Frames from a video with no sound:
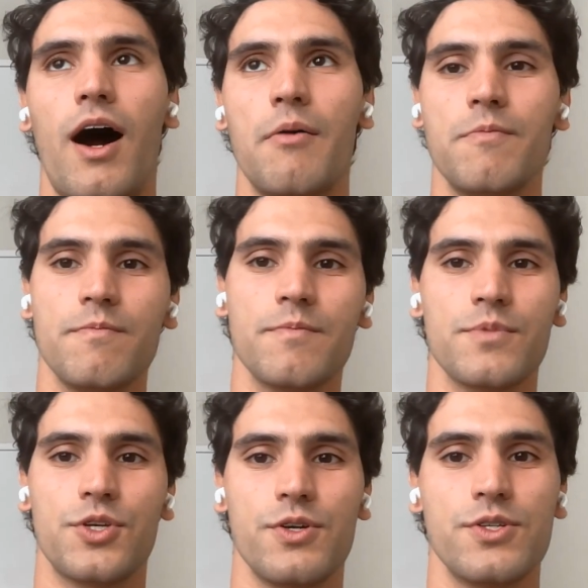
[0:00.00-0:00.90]
I'm
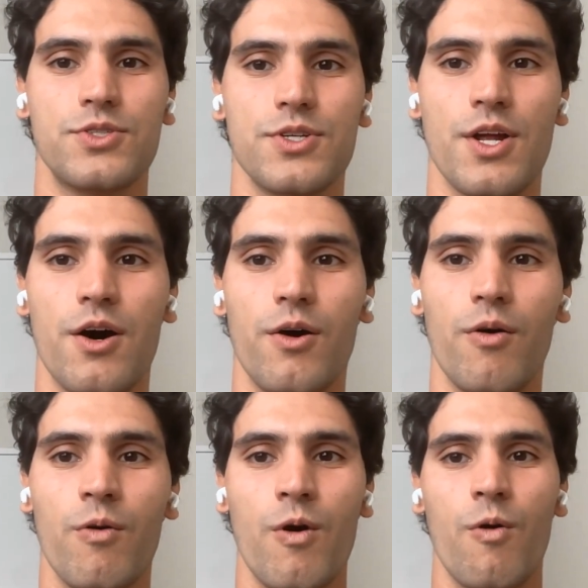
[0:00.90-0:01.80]
curious to
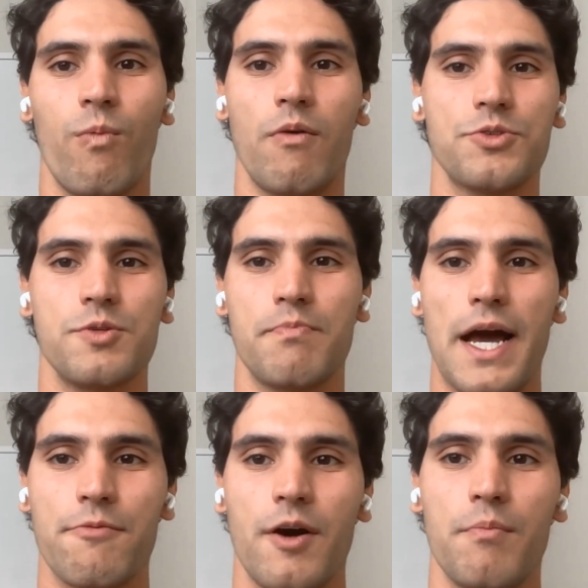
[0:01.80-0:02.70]
know what was your
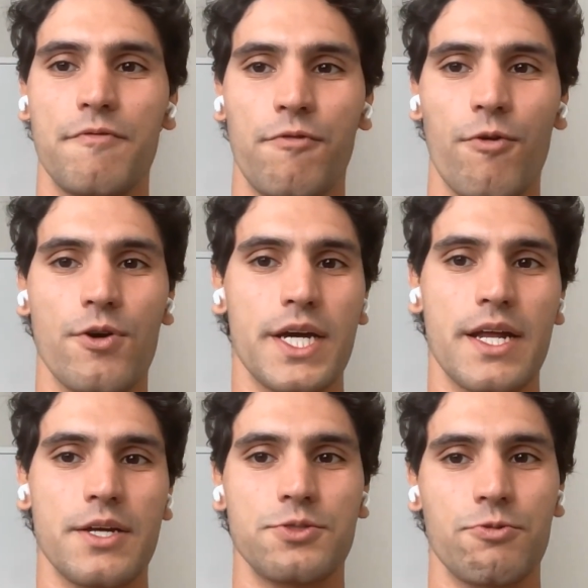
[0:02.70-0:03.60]
background before
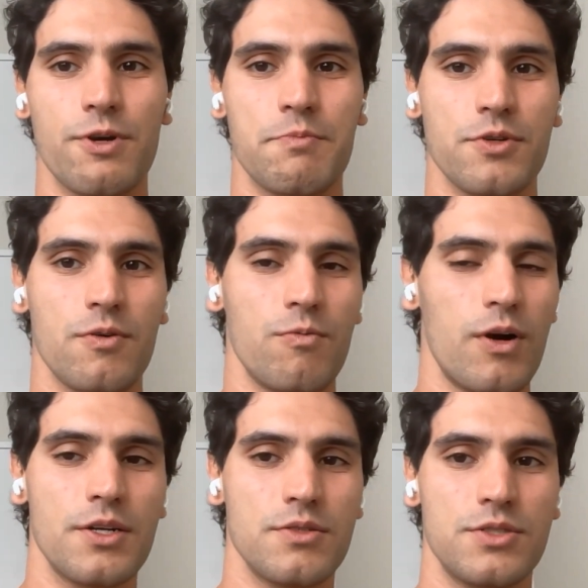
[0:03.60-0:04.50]
getting into crypto?
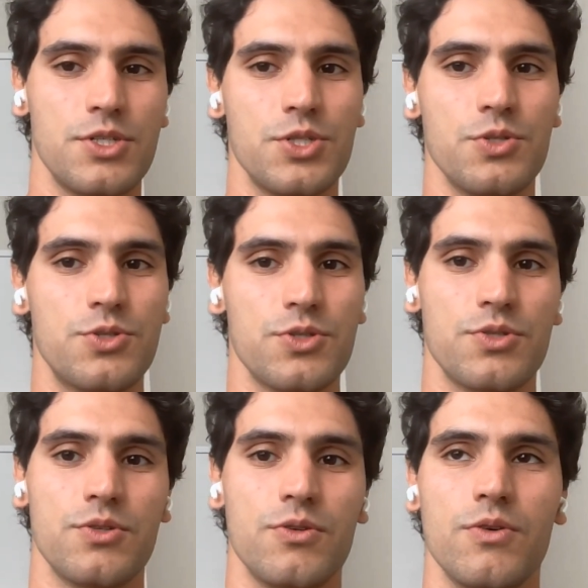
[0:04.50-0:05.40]
What did you used to
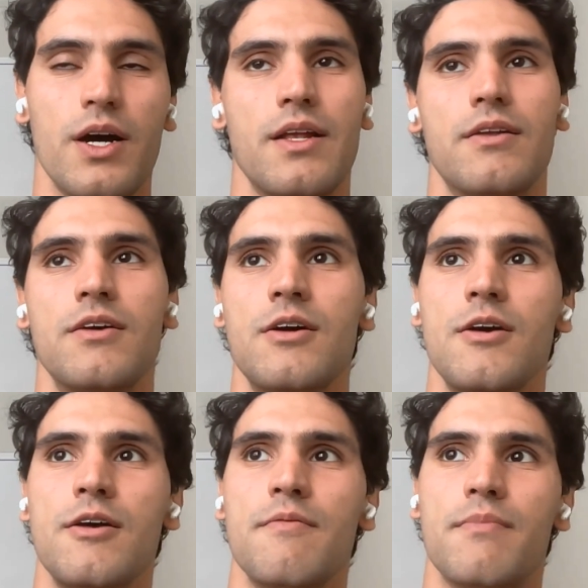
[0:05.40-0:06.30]
do? And
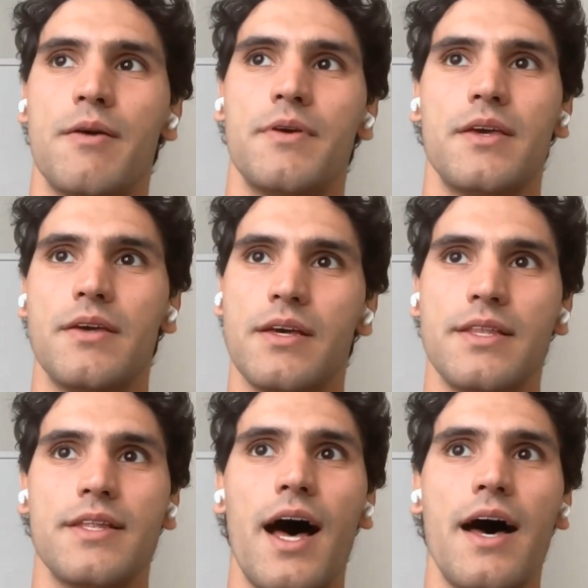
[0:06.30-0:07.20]
maybe
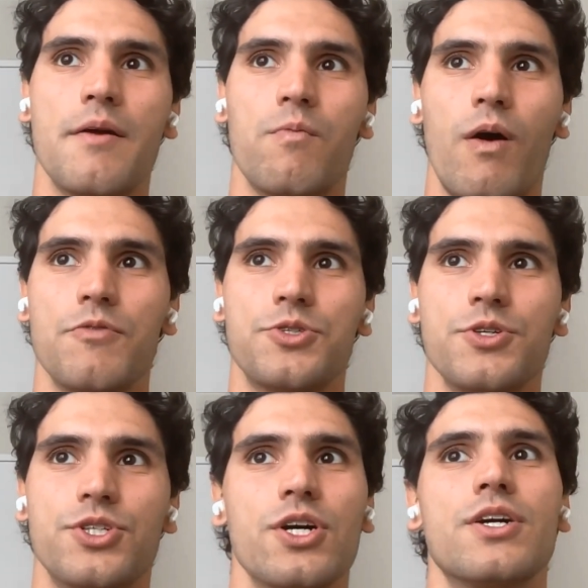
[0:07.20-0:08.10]
in that, what was your
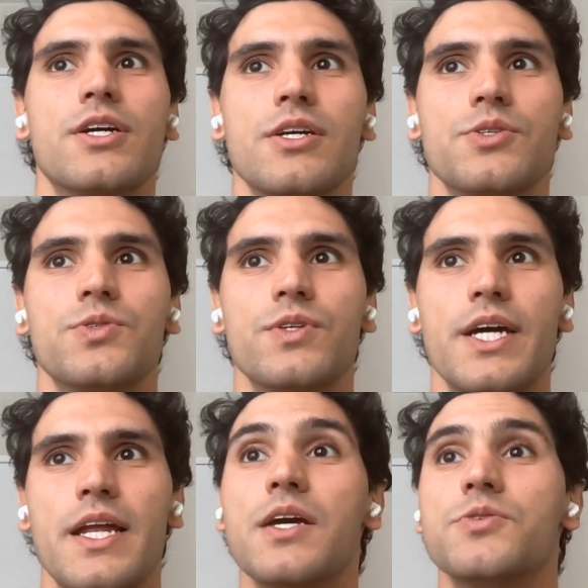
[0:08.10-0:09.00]
journey into
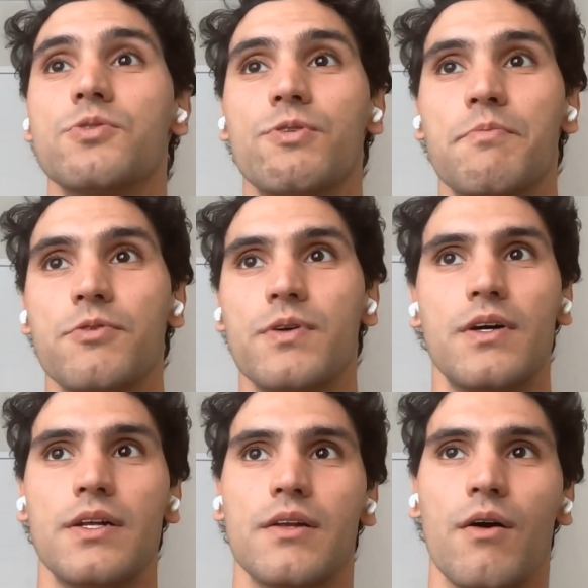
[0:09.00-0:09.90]
getting into crypto
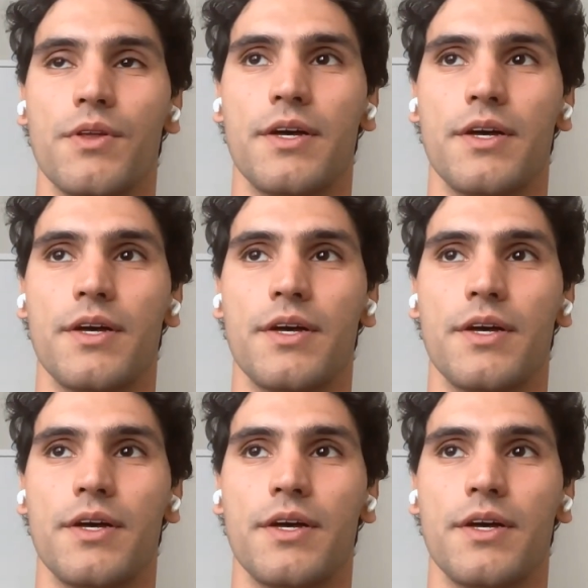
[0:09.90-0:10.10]
and all